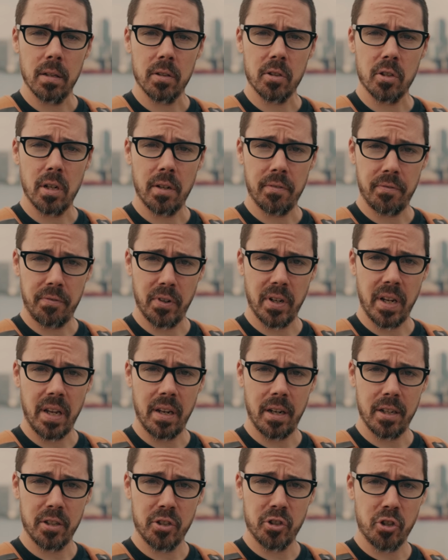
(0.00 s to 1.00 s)
Let's not
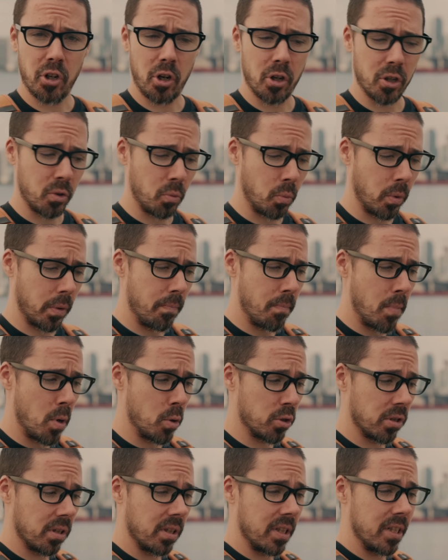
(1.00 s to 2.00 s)
forget, I started with
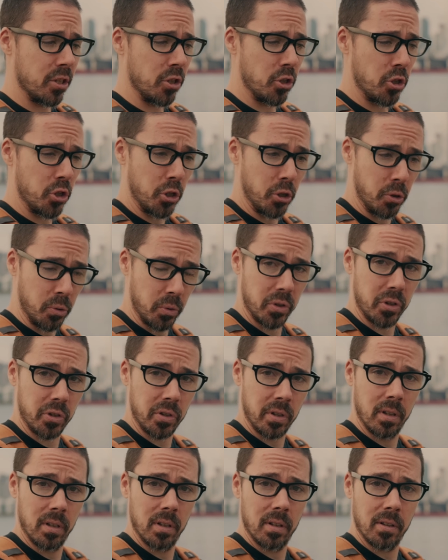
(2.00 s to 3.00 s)
mostly
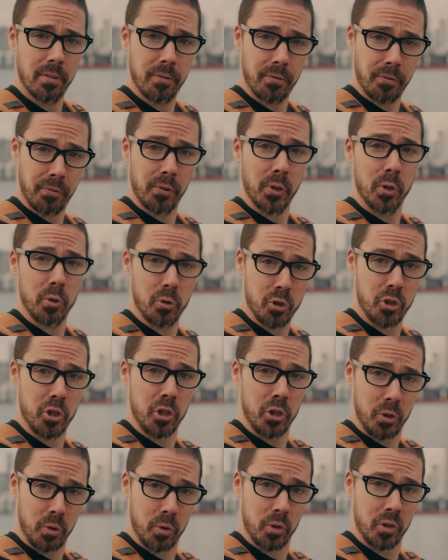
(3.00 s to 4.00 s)
juice, fruit
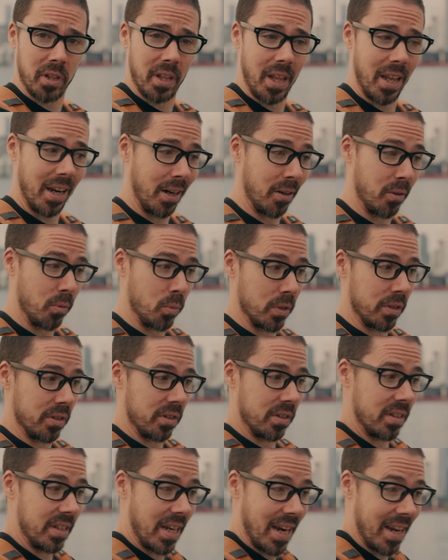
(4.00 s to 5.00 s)
juice, and then I
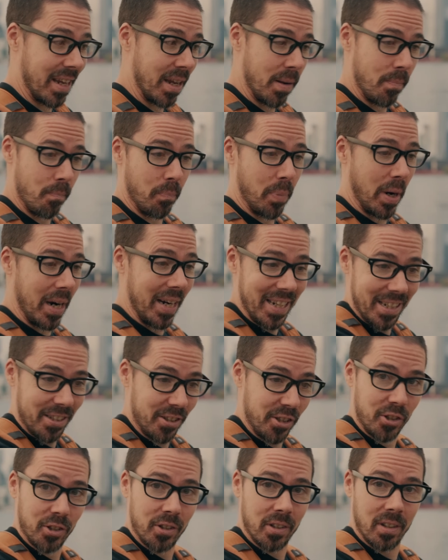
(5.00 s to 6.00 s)
was taking
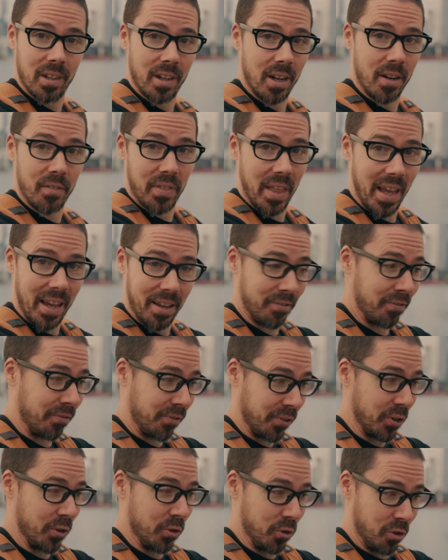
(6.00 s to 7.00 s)
bites of that
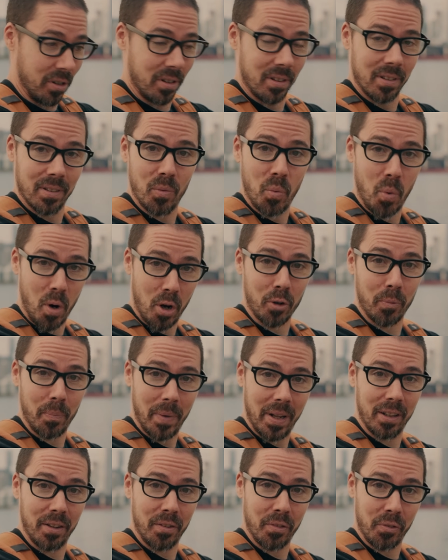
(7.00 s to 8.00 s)
fruit,
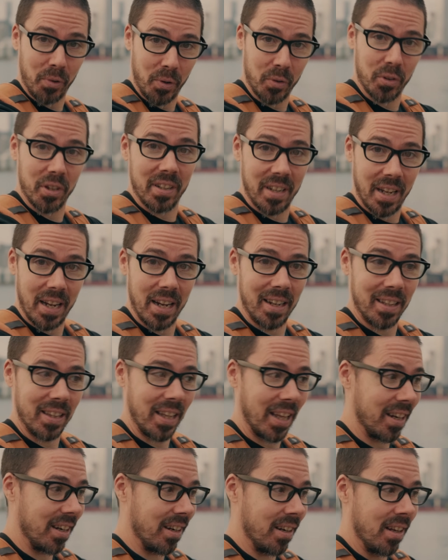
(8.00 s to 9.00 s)
watermelon, throughout the day, and
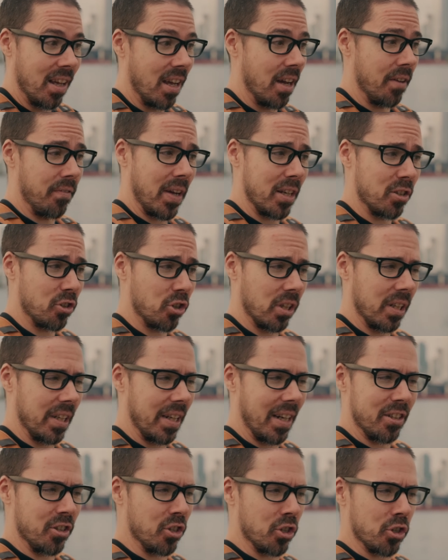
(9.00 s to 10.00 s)
then eventually
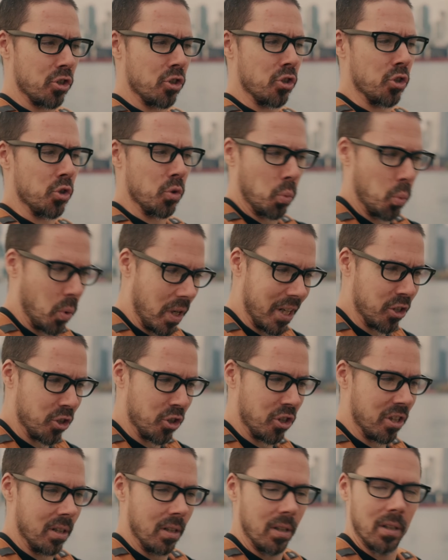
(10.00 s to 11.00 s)
I just
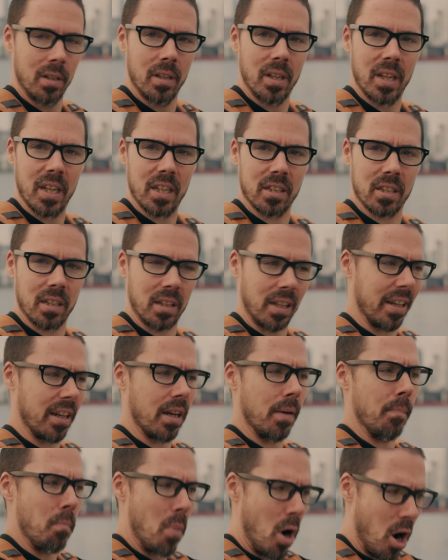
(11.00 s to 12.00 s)
switched into like
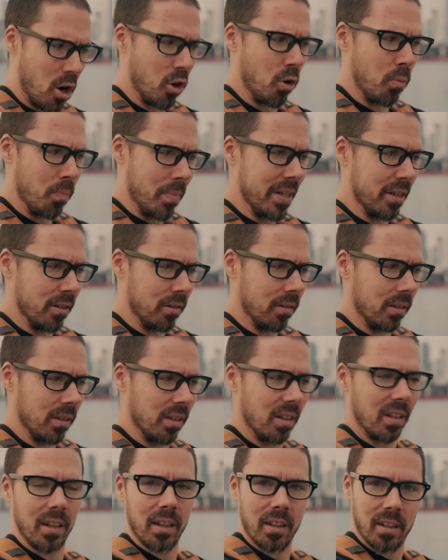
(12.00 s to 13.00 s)
a mono meal
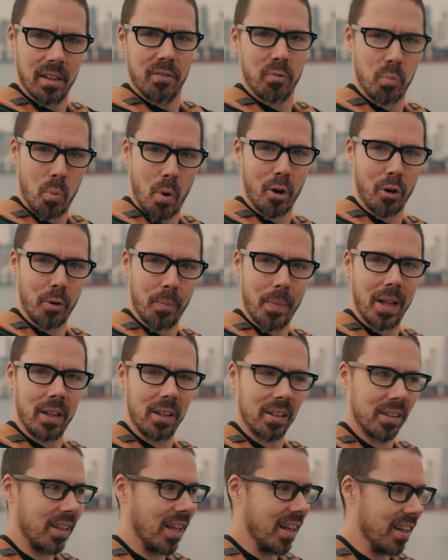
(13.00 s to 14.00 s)
of
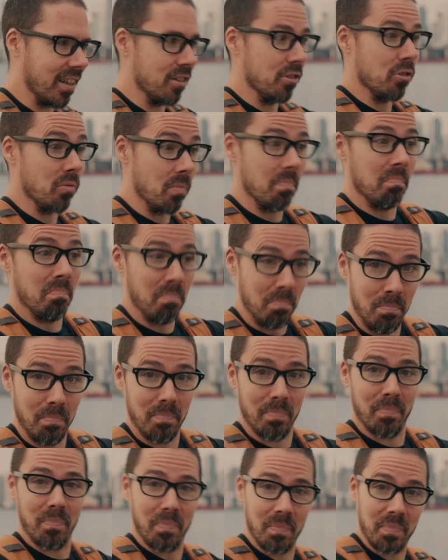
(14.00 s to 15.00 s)
watermelon,
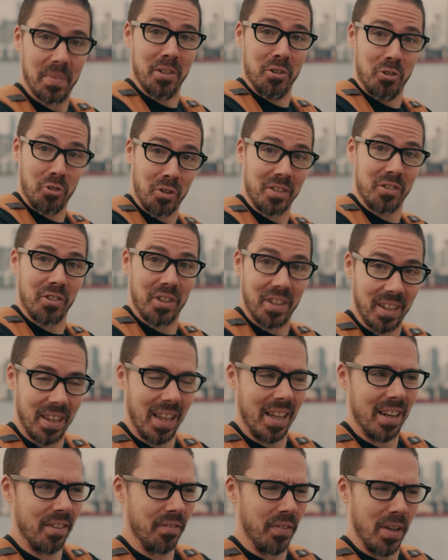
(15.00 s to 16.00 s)
then interesting. And
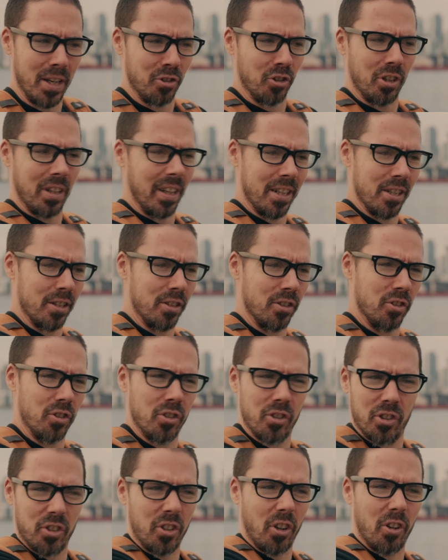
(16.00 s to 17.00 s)
then eventually I
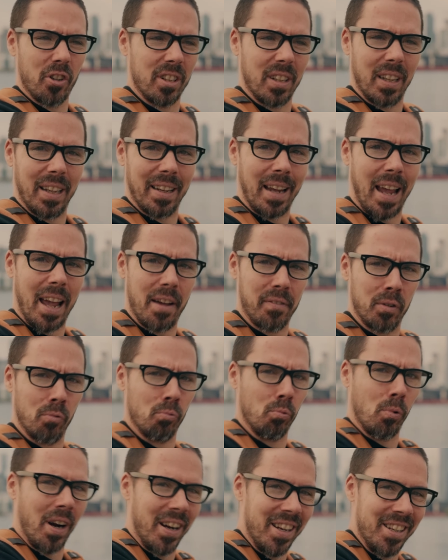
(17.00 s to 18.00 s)
started like having
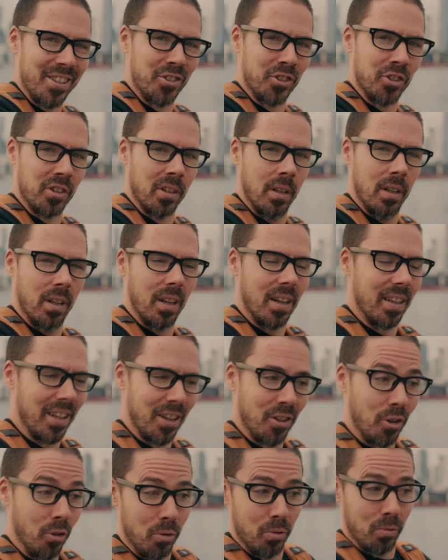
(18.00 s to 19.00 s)
rice,
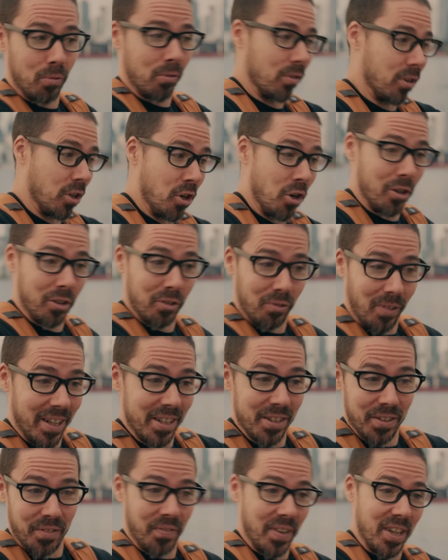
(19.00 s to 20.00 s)
and then cooked
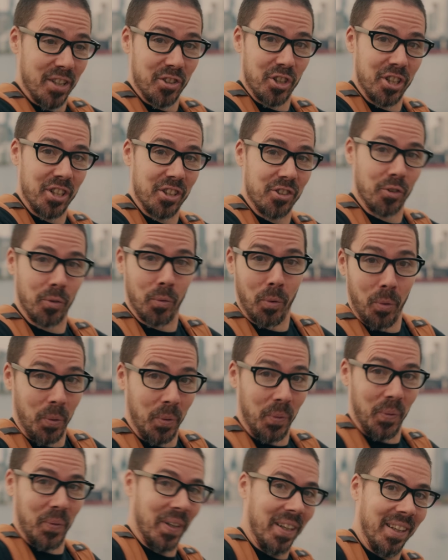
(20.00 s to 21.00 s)
rice and veggies.
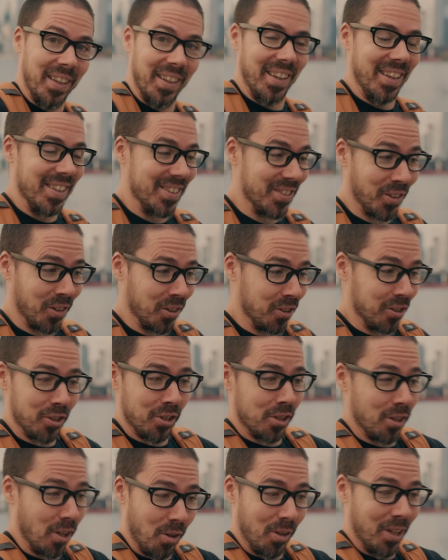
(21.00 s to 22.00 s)
So
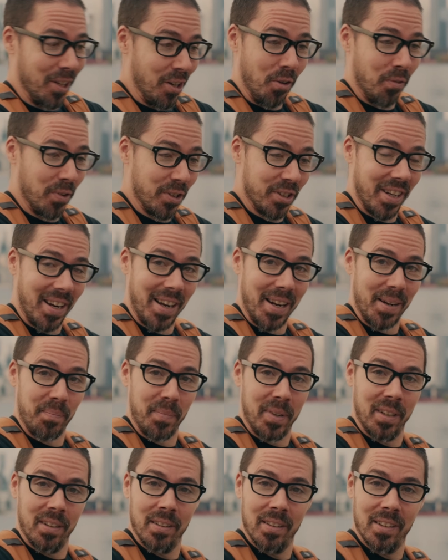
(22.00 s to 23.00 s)
slowly over
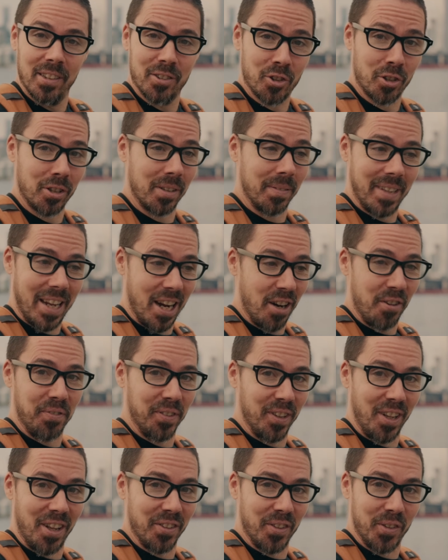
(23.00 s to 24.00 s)
time, just
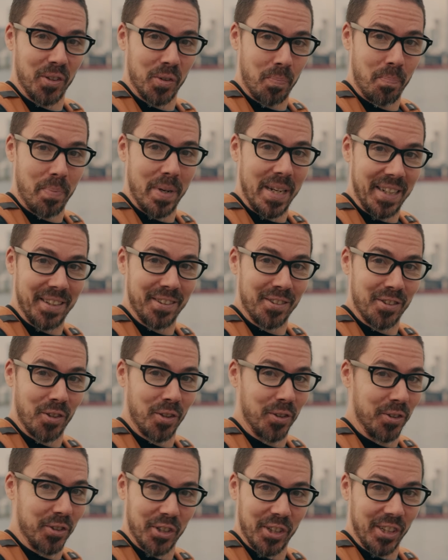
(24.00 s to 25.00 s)
careful on those beans,
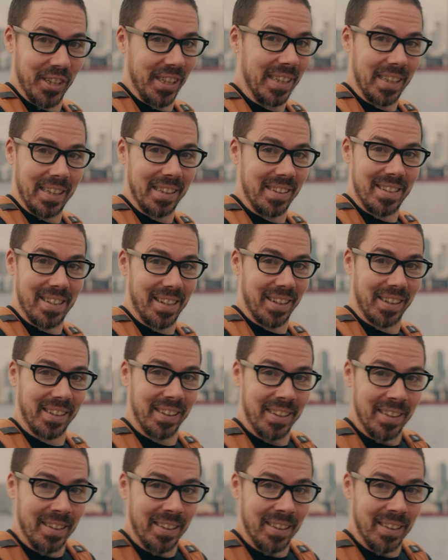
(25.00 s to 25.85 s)
those are a dick.